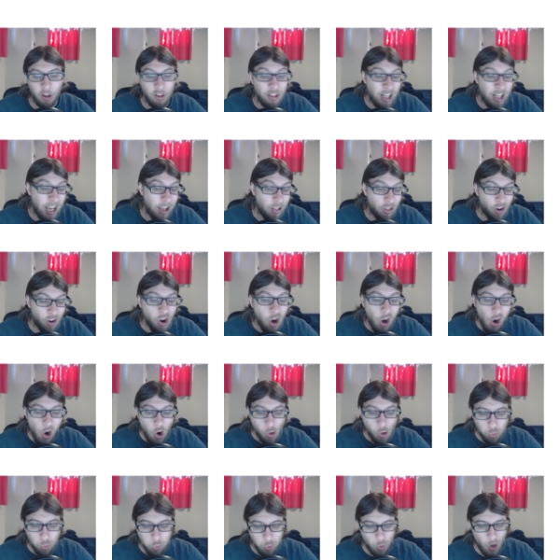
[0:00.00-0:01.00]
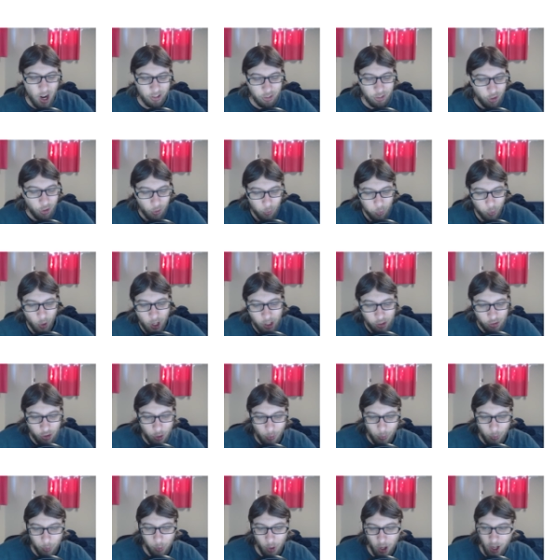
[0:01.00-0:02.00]
Oh yeah, they're
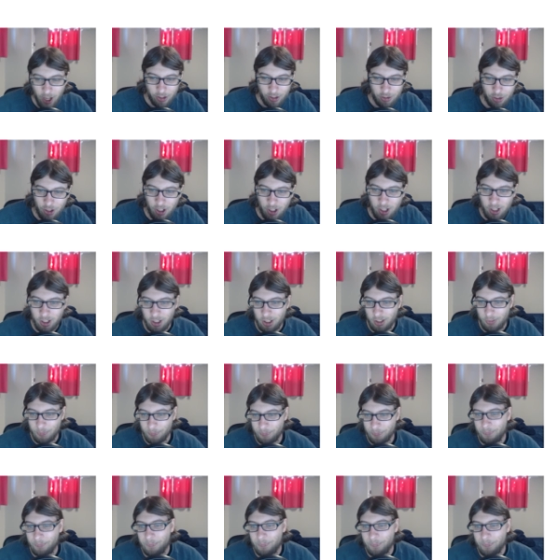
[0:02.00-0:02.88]
Russia.